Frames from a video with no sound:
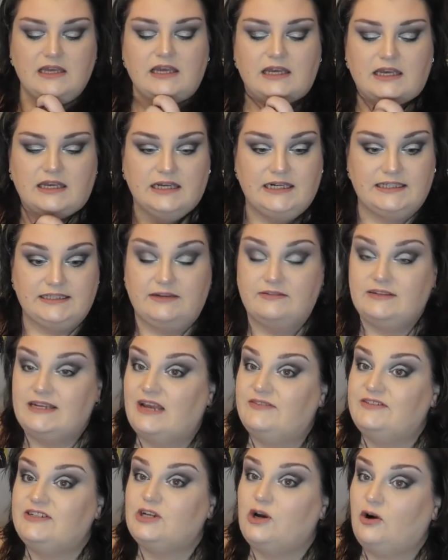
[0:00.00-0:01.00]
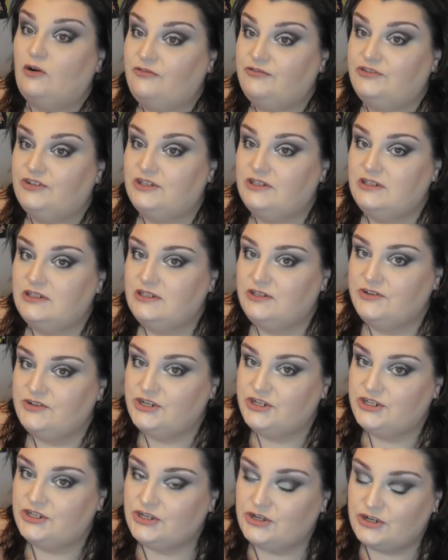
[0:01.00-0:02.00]
Uh, I don't have it often,
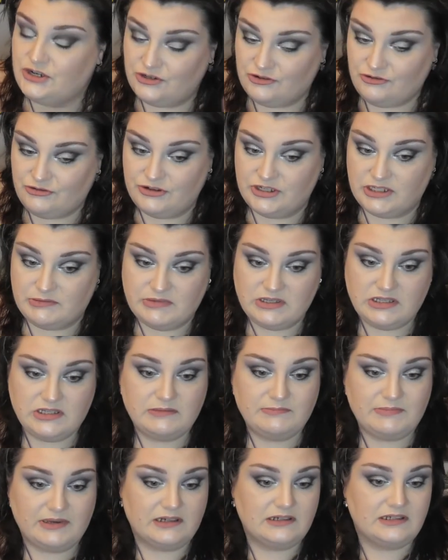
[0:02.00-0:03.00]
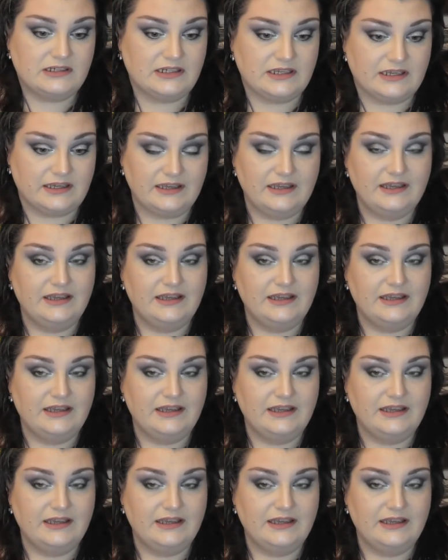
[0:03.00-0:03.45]
usually just at Christmas, but uh,